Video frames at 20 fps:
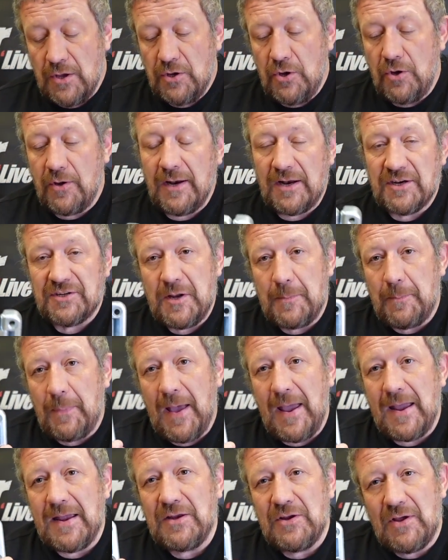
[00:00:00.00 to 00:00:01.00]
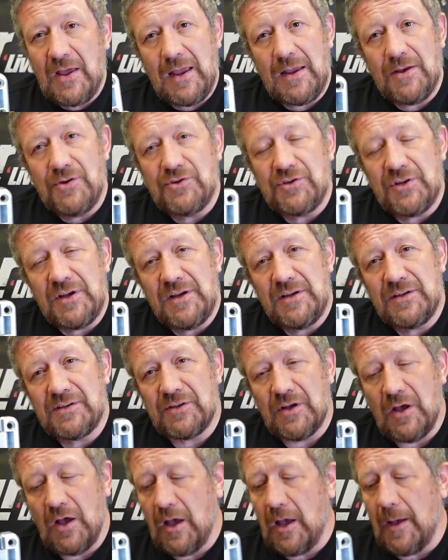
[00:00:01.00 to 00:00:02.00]
you can actually paint your
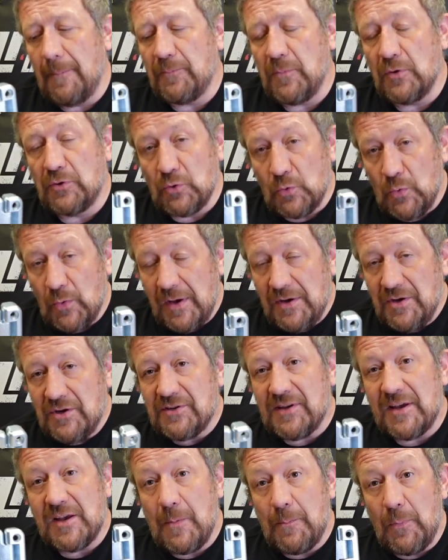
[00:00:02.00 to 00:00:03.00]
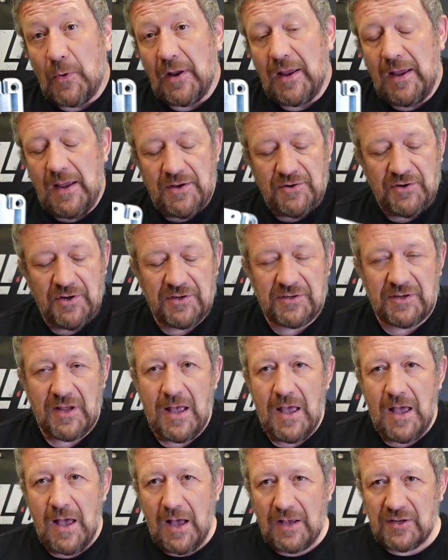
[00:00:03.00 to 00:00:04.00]
hinges, your door hinges and your bonnet hinges
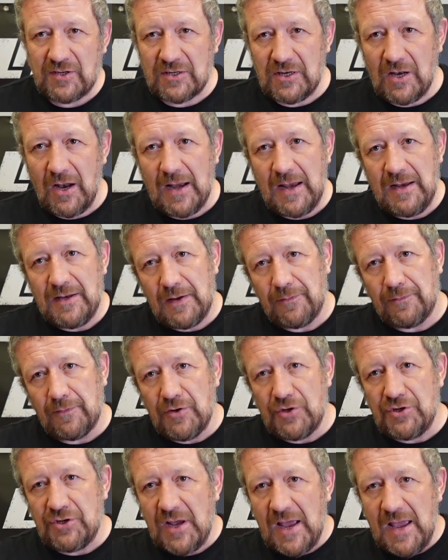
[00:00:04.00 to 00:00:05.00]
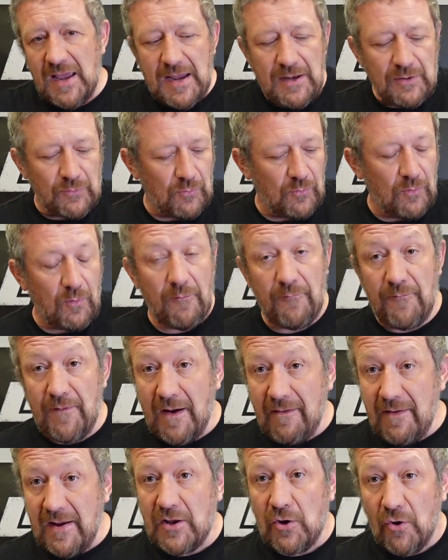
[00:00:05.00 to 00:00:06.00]
a slightly different shade or a
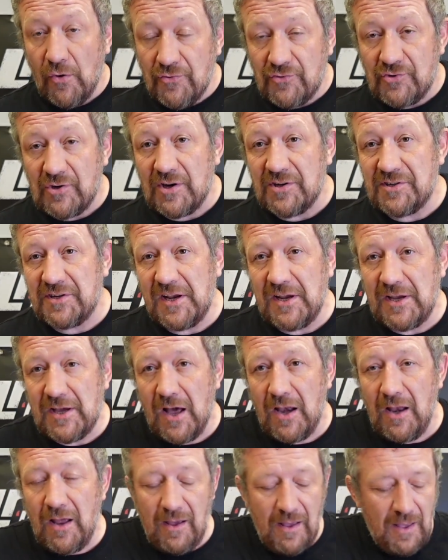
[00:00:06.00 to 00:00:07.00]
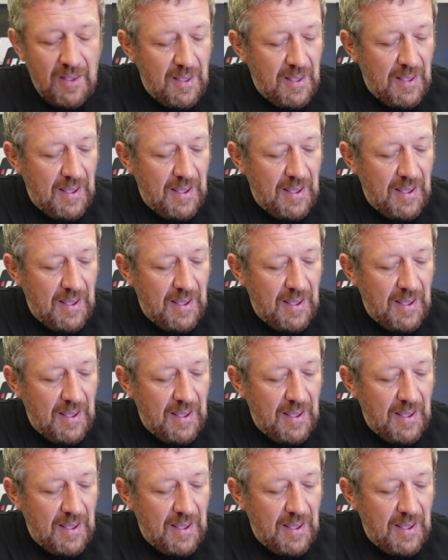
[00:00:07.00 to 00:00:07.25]
very contrasting color,